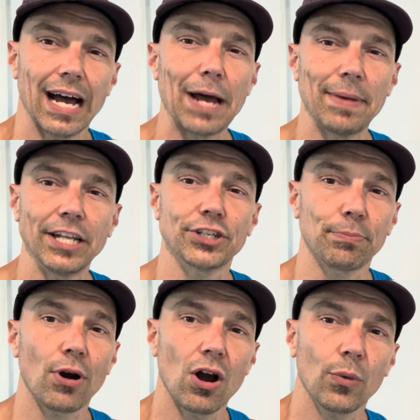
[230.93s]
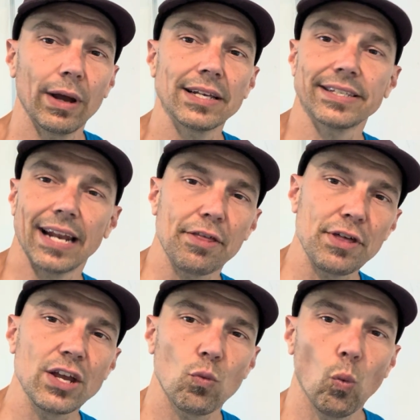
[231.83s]
I made some progress. And I
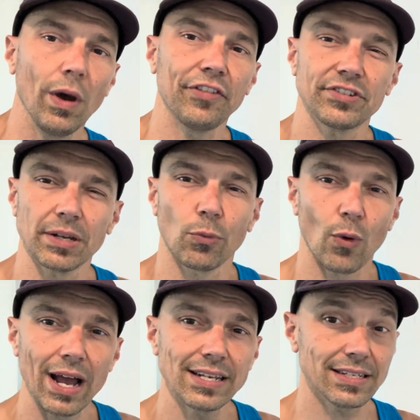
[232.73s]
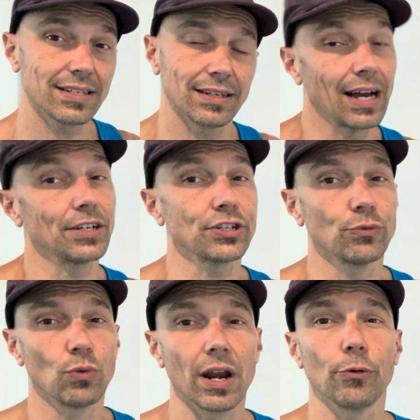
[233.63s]
think with some rest, I
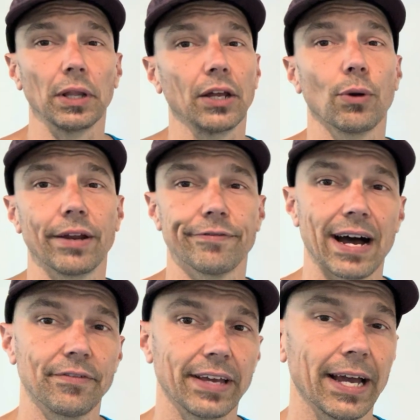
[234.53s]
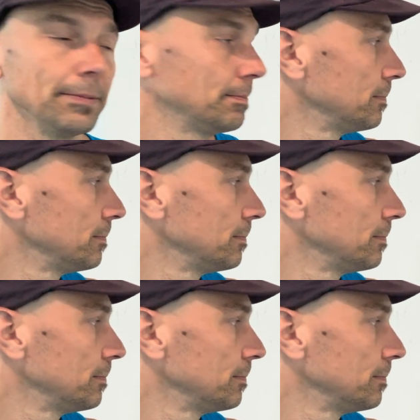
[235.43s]
should run a really great 5K.